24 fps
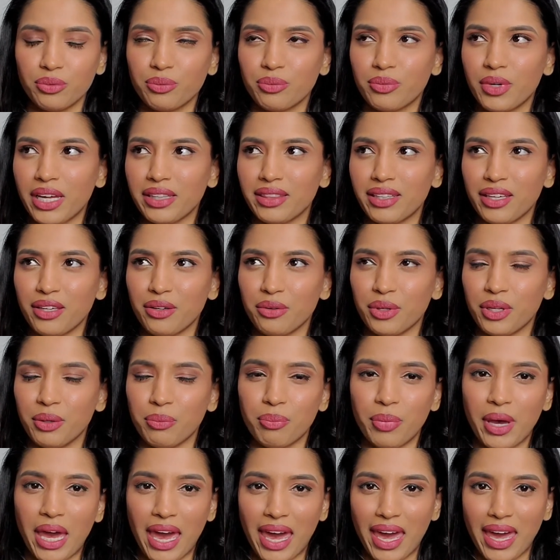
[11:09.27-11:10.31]
I think you can
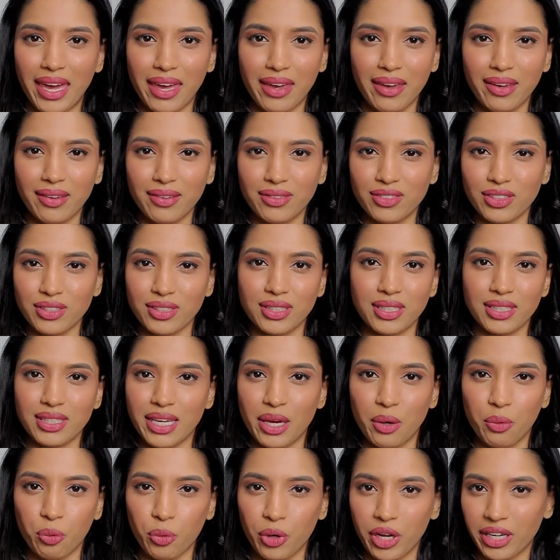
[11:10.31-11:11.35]
pay just to
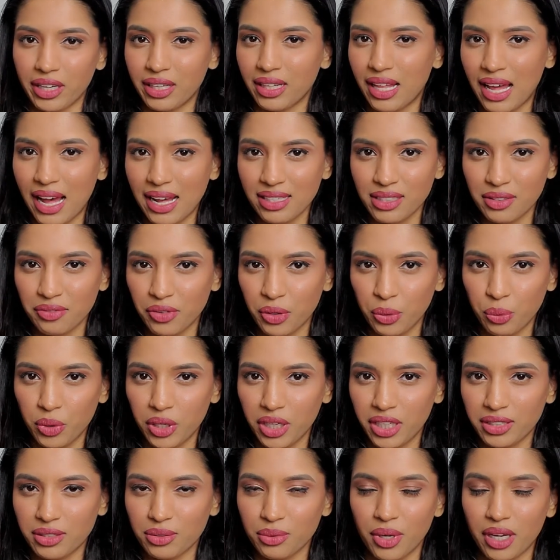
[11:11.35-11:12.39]
take one class if you
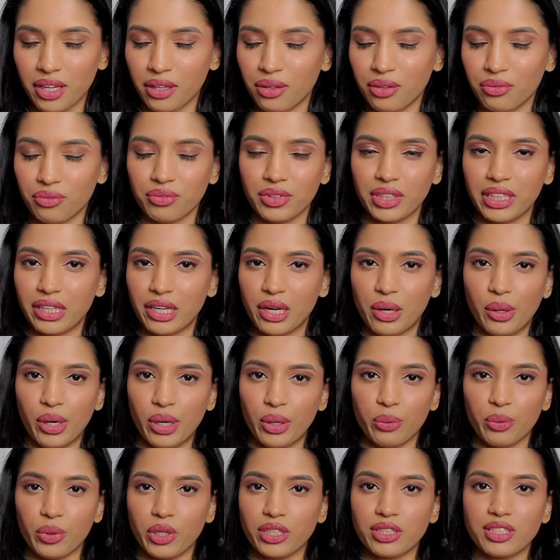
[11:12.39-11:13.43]
wanted to. I don't really know how
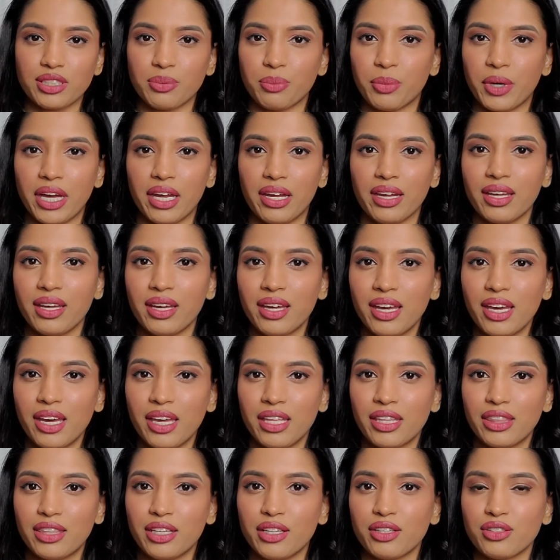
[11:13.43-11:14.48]
it works, but
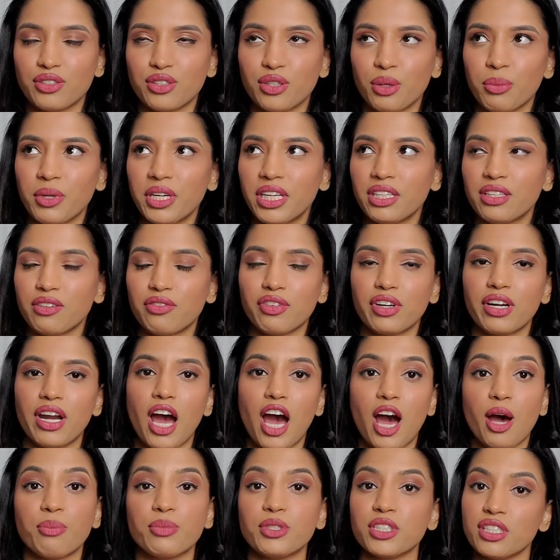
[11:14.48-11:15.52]
there are so many different
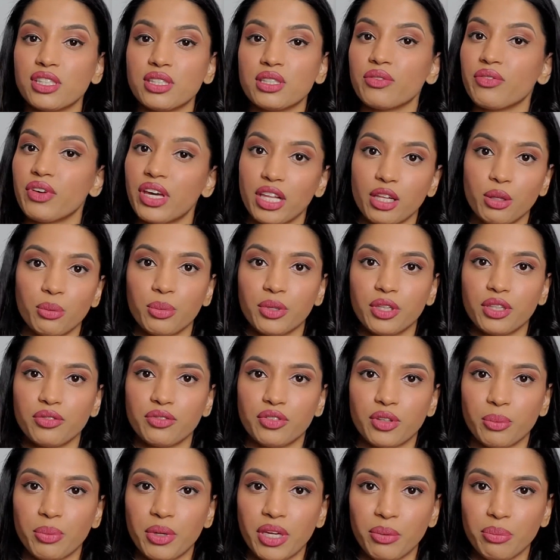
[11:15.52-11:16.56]
options available
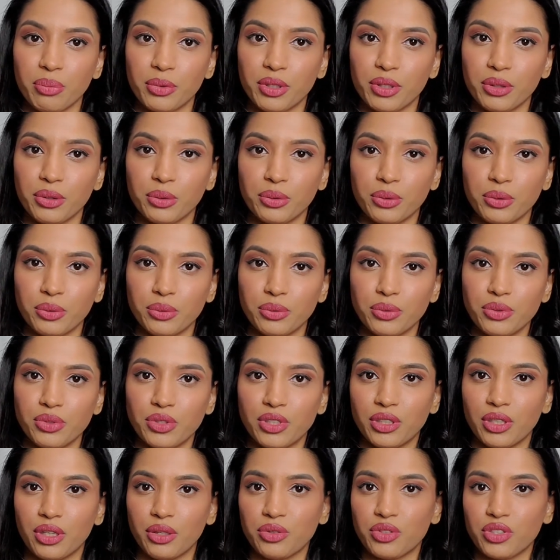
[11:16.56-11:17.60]
for people who,
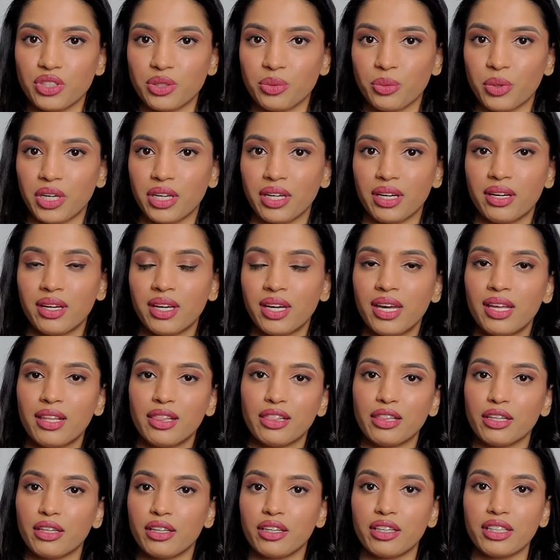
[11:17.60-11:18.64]
you know, just want to
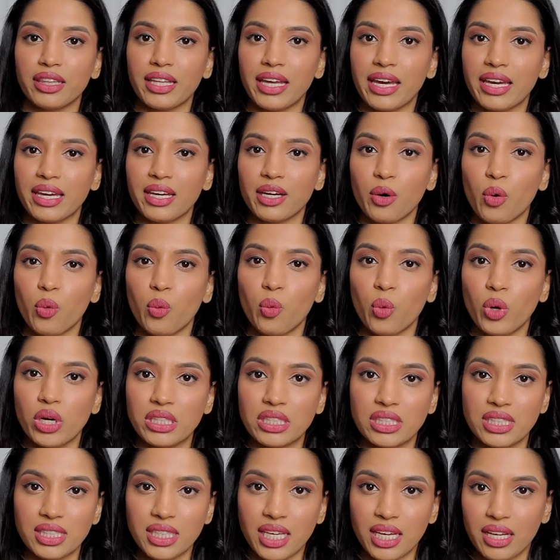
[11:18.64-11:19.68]
learn like one
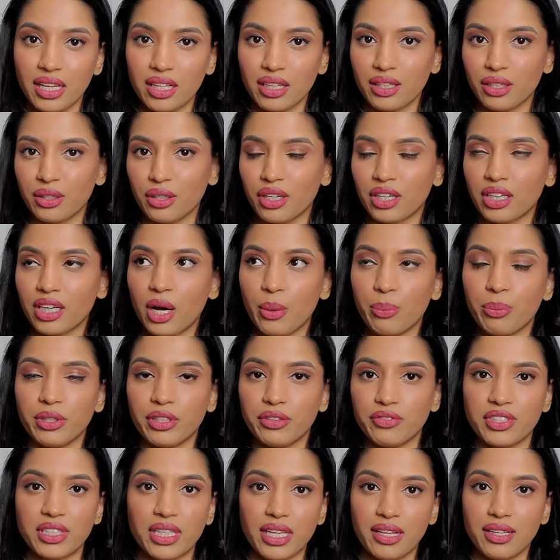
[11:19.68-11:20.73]
skill or a couple
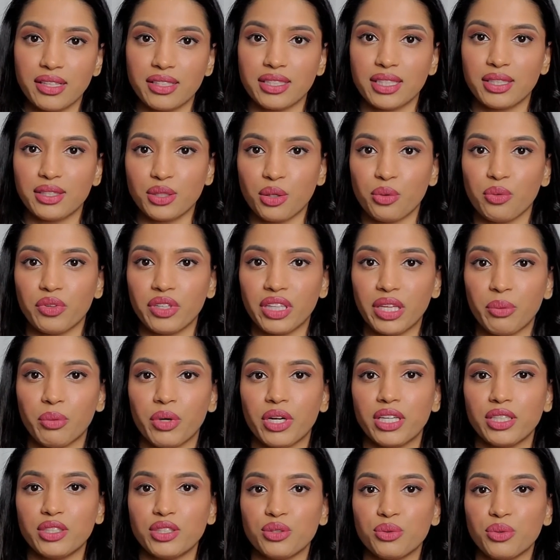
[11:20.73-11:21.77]
of skills and don't really want
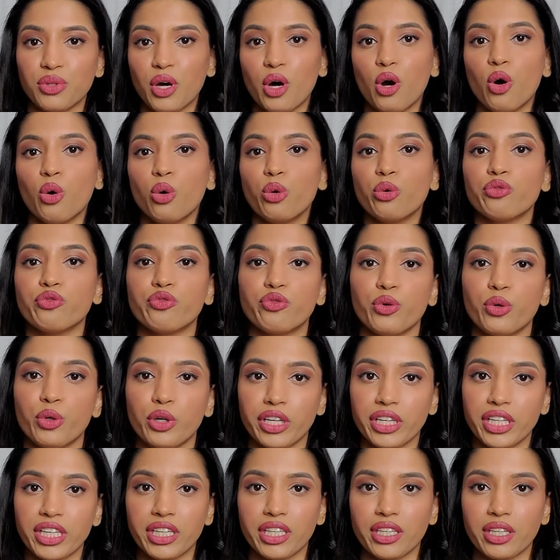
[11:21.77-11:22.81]
to do the whole
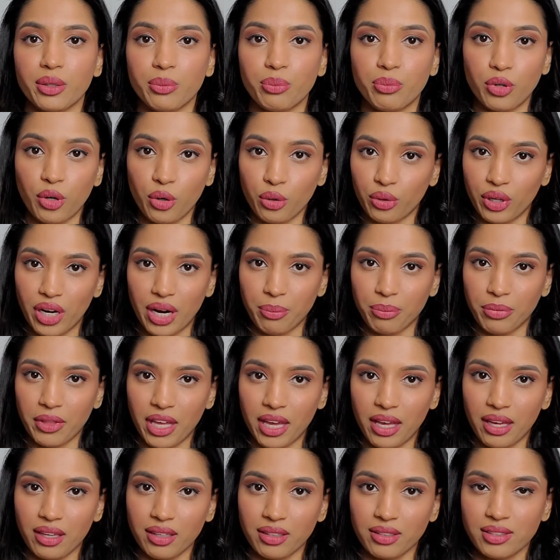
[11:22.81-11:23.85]
four-year program
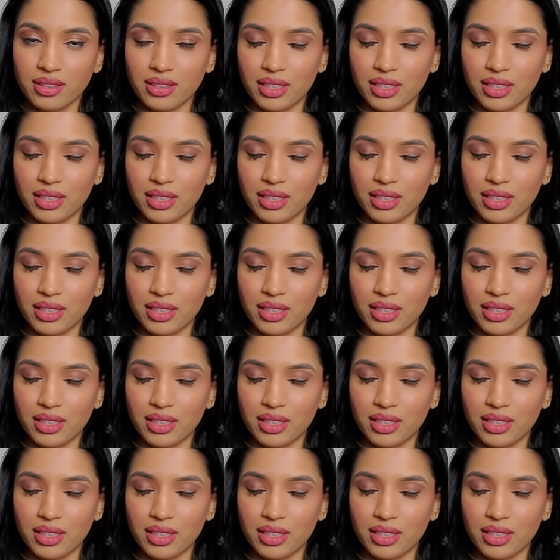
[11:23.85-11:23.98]
thing.